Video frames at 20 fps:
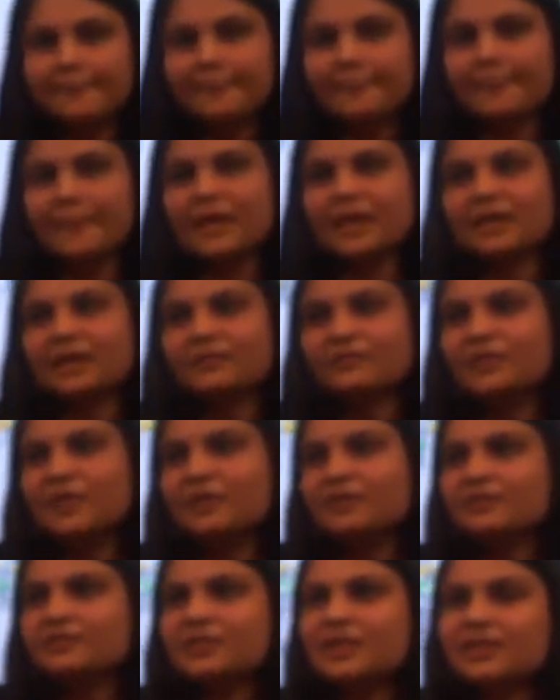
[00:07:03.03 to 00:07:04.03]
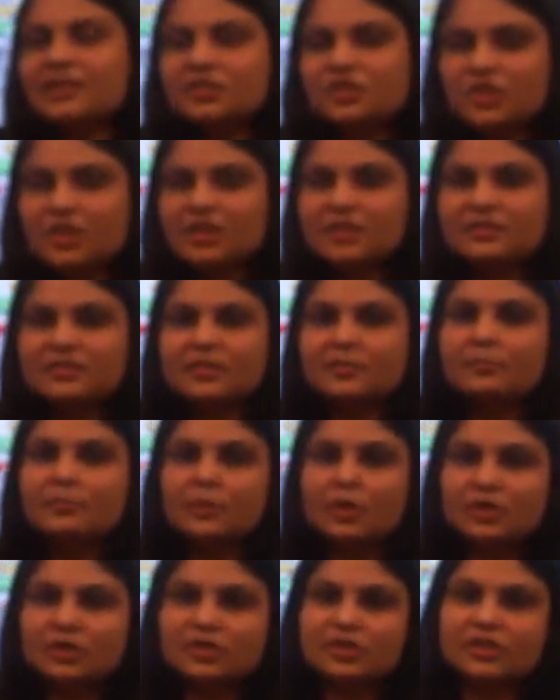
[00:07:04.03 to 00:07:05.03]
If there is any change in
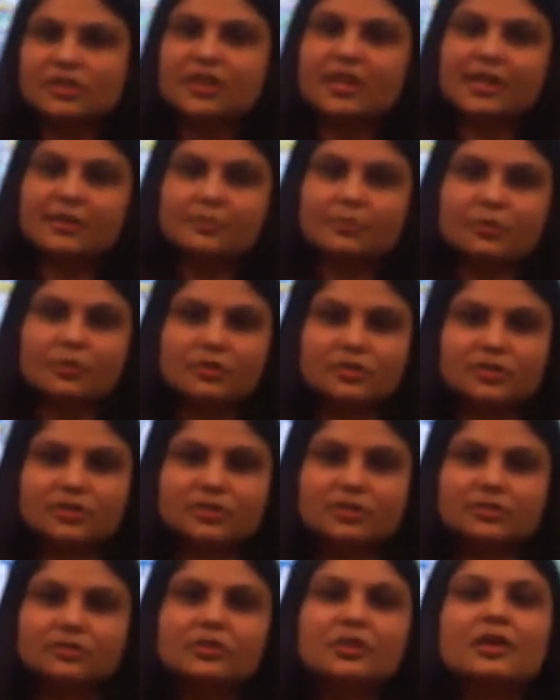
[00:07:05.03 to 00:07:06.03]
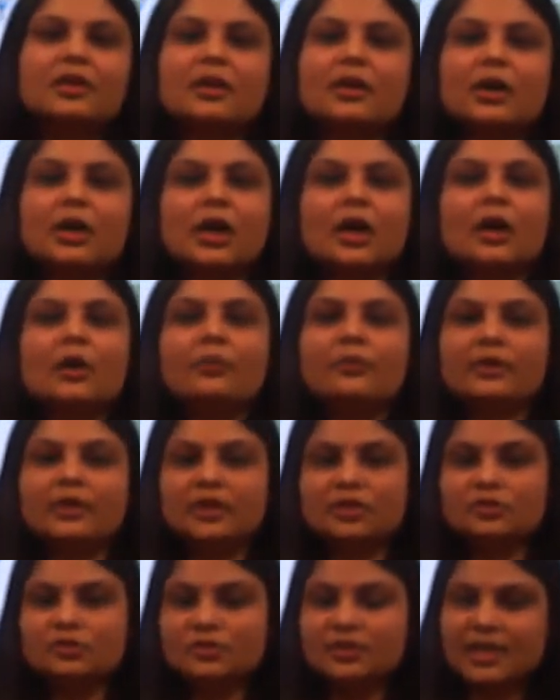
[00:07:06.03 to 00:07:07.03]
policy and procedure, we
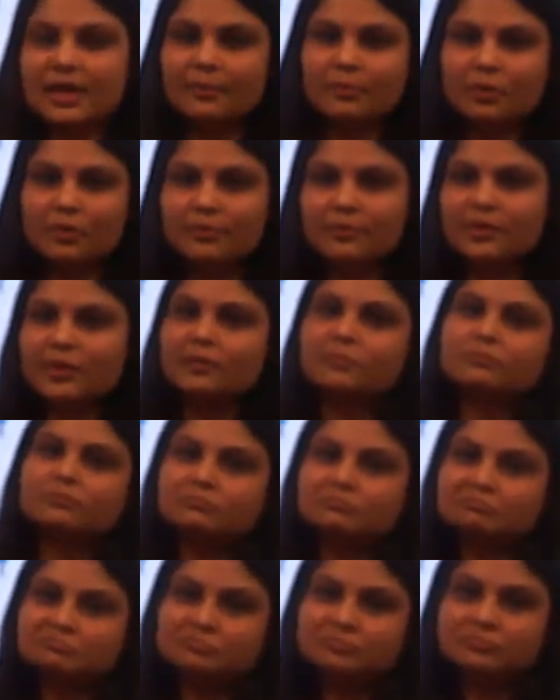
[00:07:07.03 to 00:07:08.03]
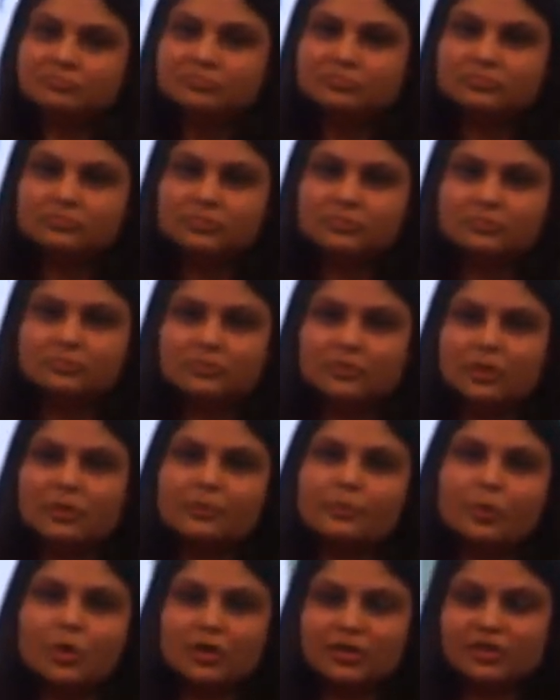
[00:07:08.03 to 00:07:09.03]
need to develop the
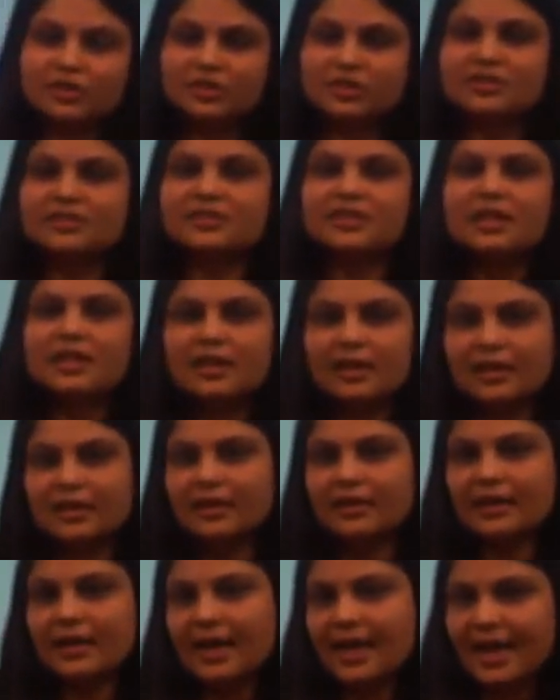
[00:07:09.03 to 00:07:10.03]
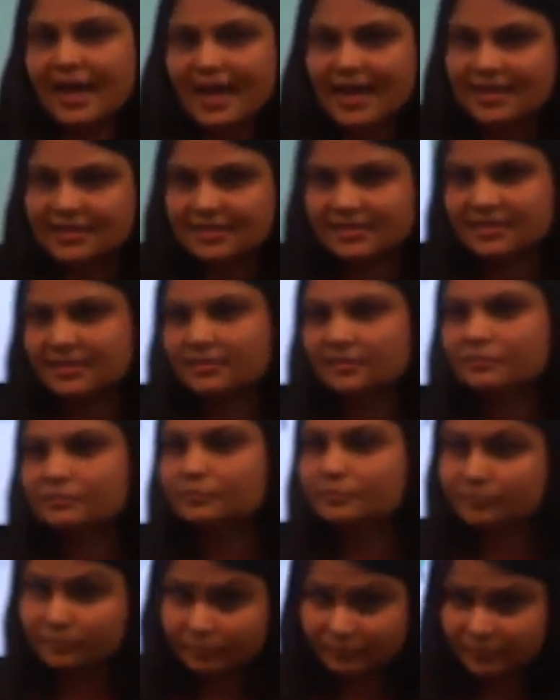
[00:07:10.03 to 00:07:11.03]
policies as
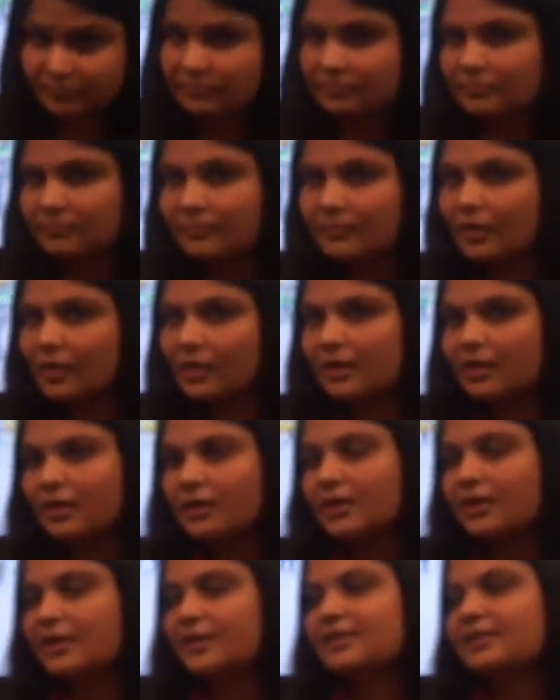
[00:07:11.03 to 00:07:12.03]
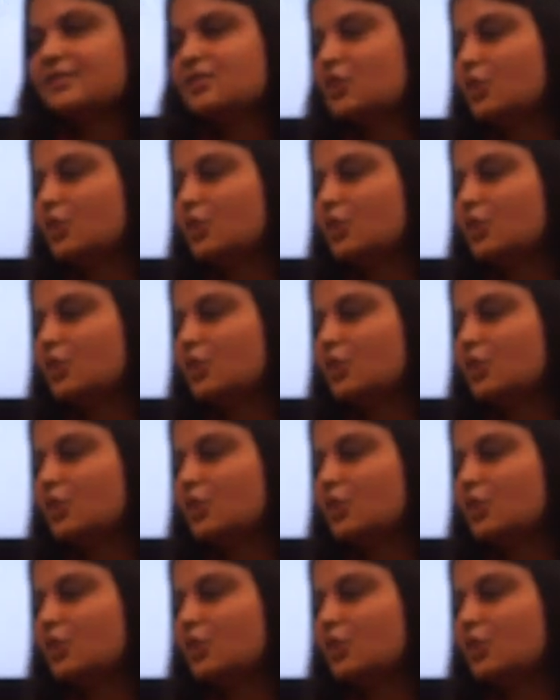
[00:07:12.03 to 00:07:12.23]
it is